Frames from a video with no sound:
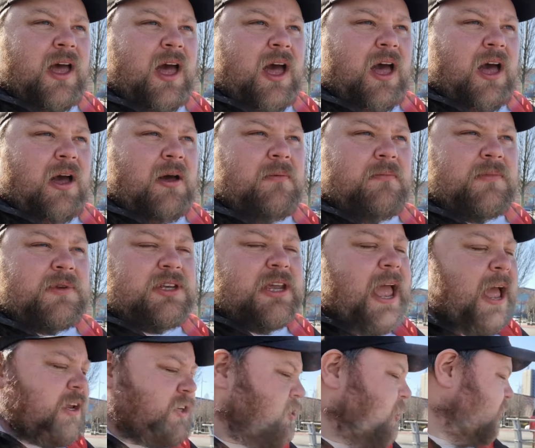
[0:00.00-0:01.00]

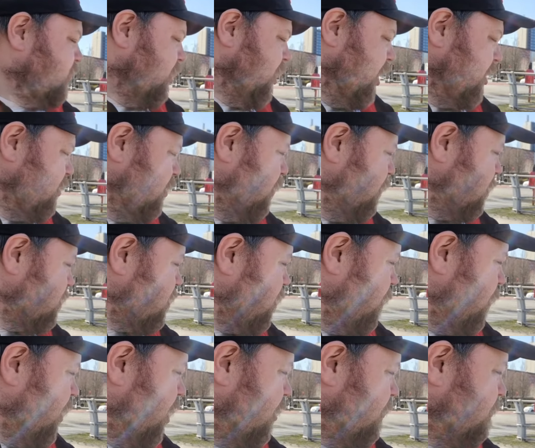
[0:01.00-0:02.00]
Yeah, so I don't know what's
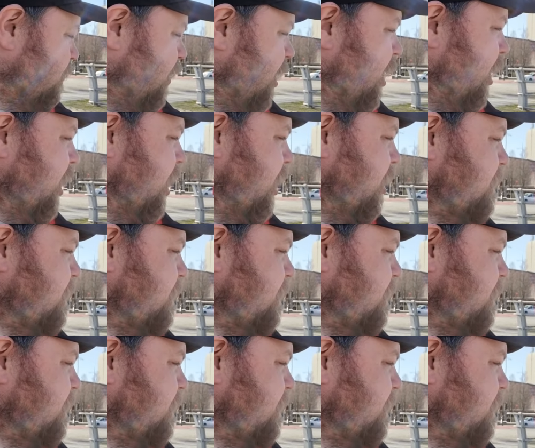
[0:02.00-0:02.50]
going on, but